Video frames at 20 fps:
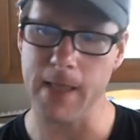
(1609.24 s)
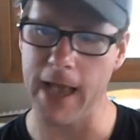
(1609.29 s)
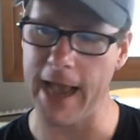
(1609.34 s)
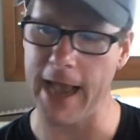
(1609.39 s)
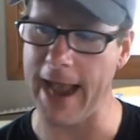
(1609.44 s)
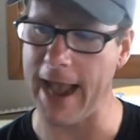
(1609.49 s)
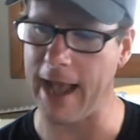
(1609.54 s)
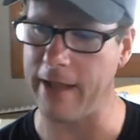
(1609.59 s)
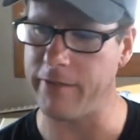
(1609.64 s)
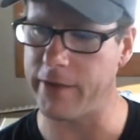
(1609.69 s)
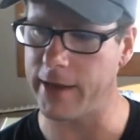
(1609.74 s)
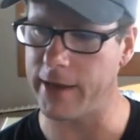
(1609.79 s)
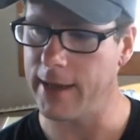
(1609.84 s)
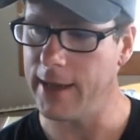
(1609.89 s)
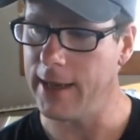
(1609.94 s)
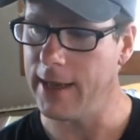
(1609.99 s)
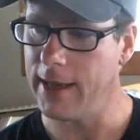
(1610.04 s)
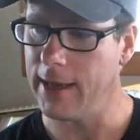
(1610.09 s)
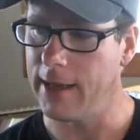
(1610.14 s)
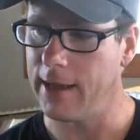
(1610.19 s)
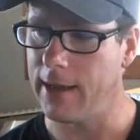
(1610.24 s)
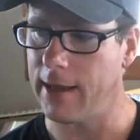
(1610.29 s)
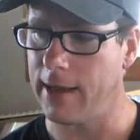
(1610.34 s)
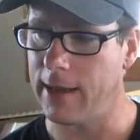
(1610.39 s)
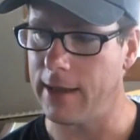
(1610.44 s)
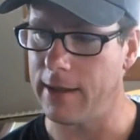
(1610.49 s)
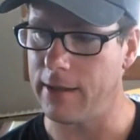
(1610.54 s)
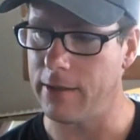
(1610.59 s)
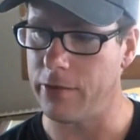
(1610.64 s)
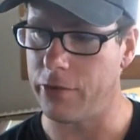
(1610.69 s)
And
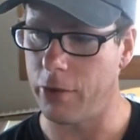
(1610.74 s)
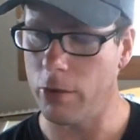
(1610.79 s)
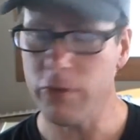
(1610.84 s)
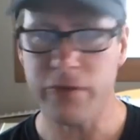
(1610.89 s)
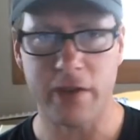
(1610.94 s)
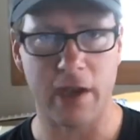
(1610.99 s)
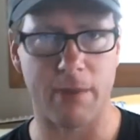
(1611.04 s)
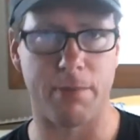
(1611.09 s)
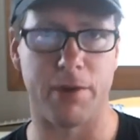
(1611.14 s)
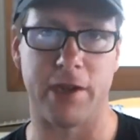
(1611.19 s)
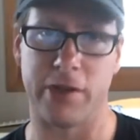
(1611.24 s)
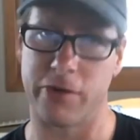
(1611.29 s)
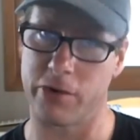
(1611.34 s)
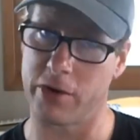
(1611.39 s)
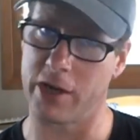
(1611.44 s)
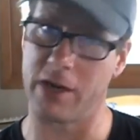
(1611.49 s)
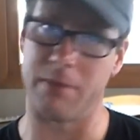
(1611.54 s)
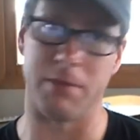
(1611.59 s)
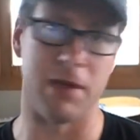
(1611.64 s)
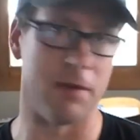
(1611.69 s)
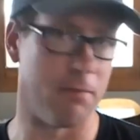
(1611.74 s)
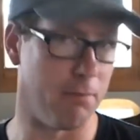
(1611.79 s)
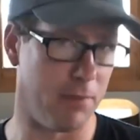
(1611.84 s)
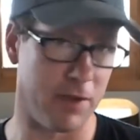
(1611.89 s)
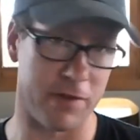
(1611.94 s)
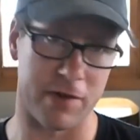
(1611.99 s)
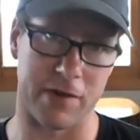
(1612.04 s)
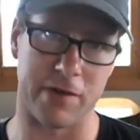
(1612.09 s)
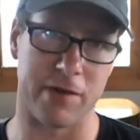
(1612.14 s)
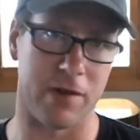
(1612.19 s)
those companies are going to be in
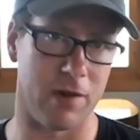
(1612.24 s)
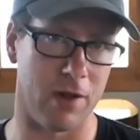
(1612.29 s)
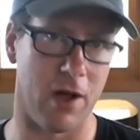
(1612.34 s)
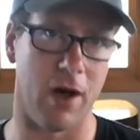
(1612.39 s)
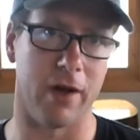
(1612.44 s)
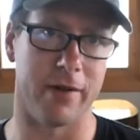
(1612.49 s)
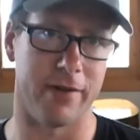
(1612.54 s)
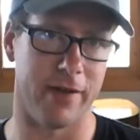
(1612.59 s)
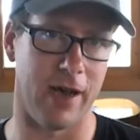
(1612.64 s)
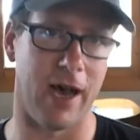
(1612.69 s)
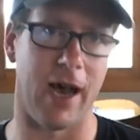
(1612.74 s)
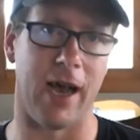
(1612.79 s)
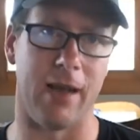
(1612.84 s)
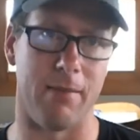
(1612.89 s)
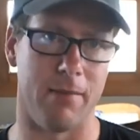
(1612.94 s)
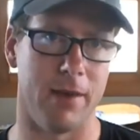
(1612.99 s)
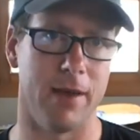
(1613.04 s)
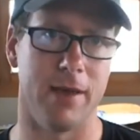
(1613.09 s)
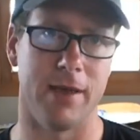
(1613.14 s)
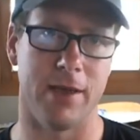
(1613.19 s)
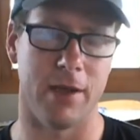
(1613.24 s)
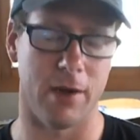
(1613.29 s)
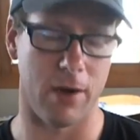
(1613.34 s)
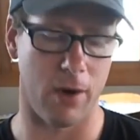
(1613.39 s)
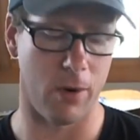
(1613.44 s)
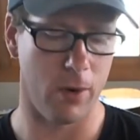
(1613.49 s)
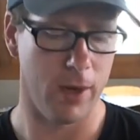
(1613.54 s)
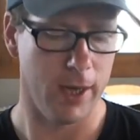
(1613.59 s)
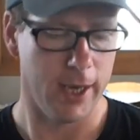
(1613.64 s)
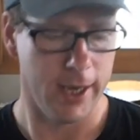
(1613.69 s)
business a long time, you know,